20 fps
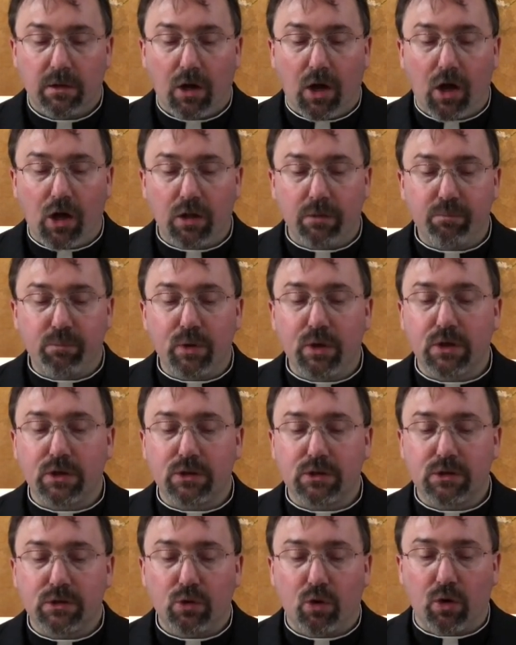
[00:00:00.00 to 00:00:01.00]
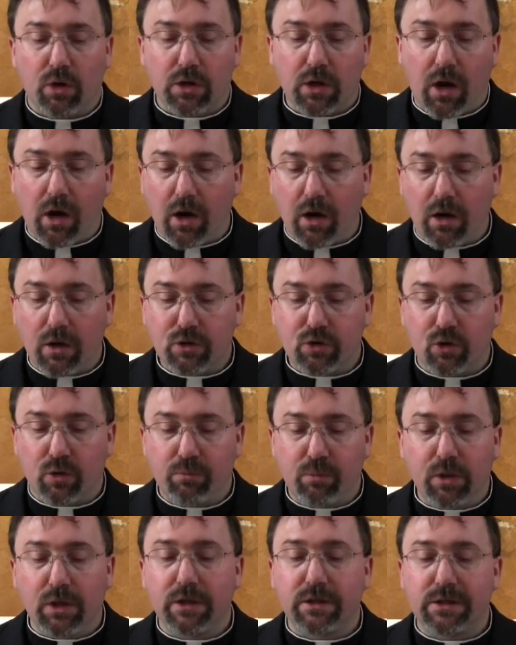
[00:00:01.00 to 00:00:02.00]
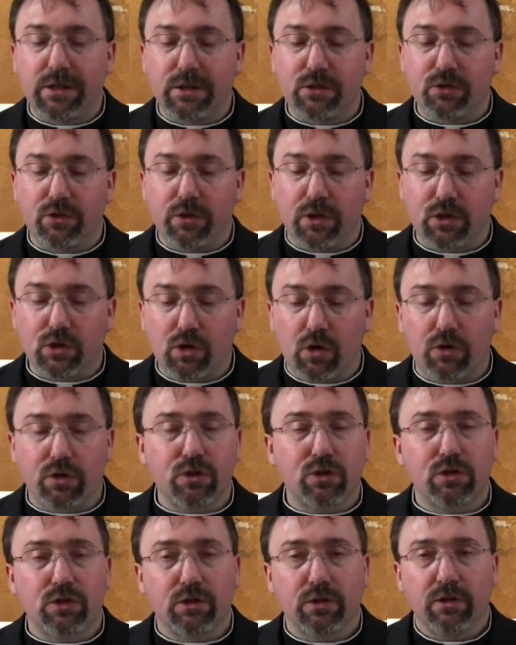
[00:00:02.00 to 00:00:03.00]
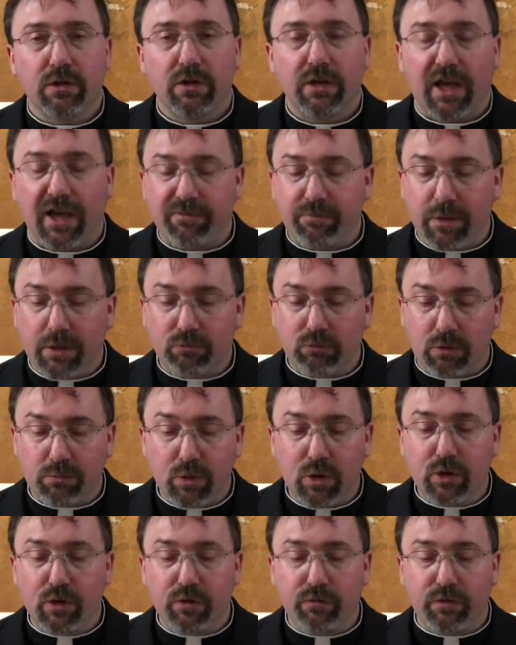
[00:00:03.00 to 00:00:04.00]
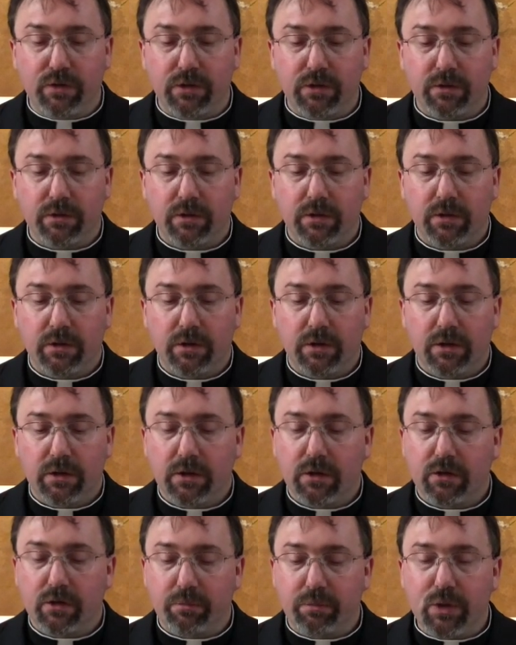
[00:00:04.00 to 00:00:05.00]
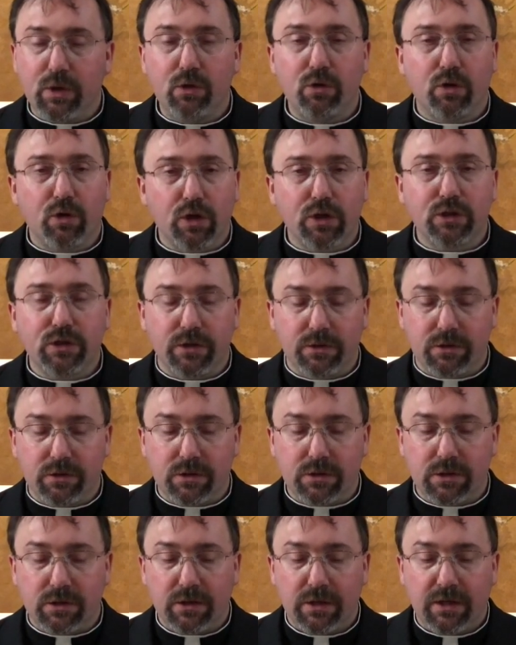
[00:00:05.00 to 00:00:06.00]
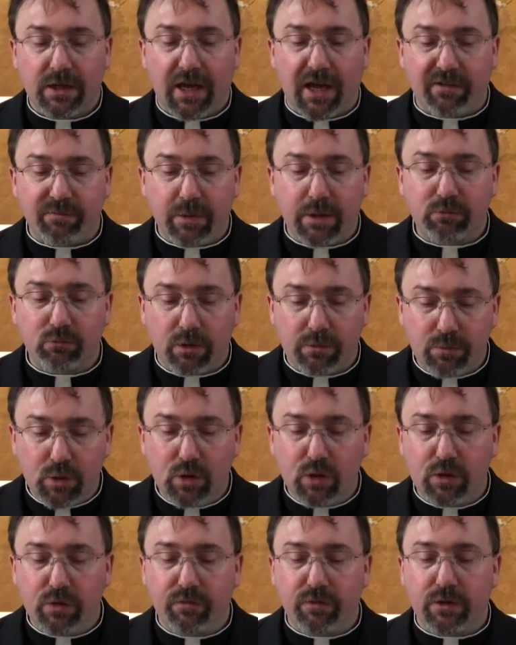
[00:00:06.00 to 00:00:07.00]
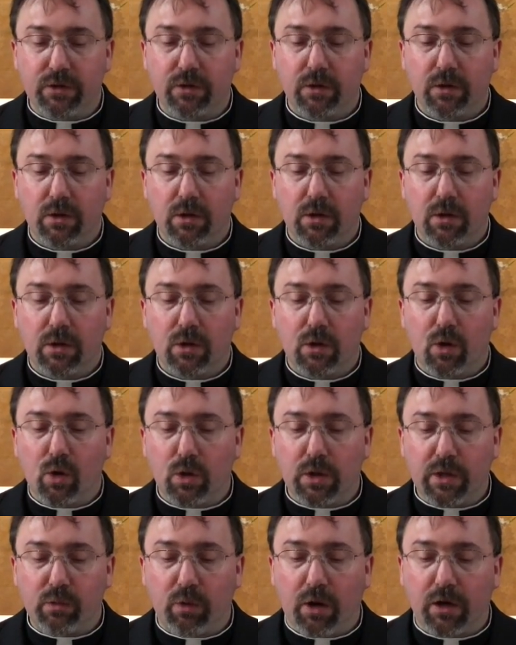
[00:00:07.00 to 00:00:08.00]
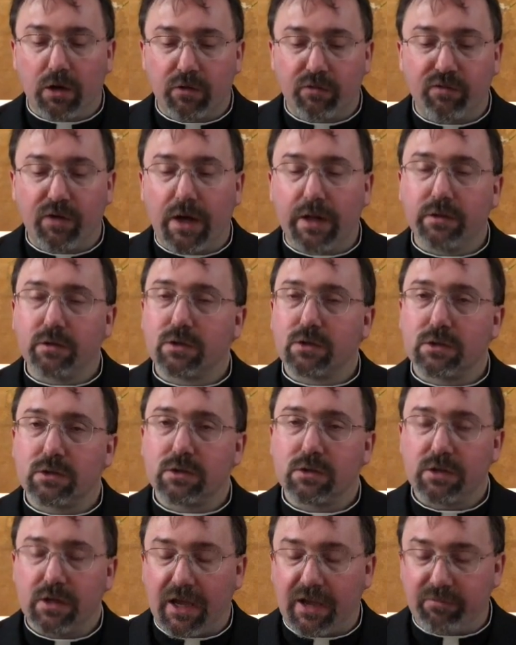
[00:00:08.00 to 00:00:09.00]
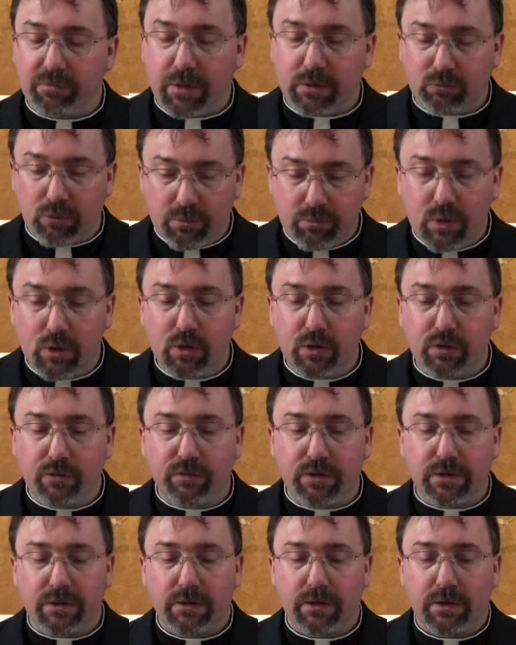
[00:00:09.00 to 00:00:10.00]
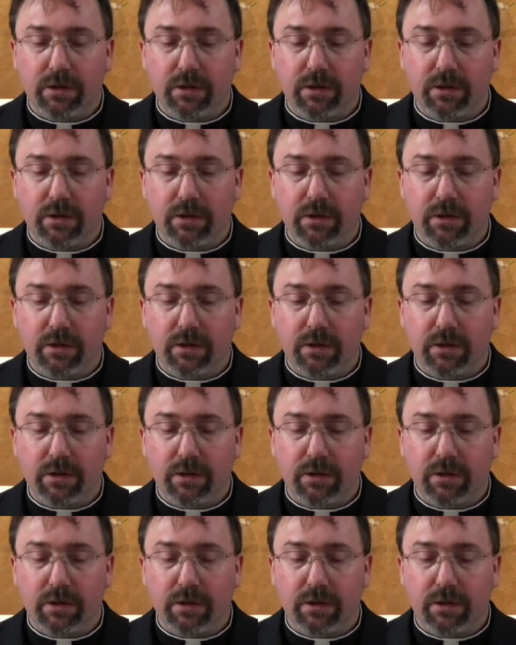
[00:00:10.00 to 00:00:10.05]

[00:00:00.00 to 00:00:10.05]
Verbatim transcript: All books or cards or bulletins in the church have been removed. The pew cushions have been removed. Holy water fonts have been removed.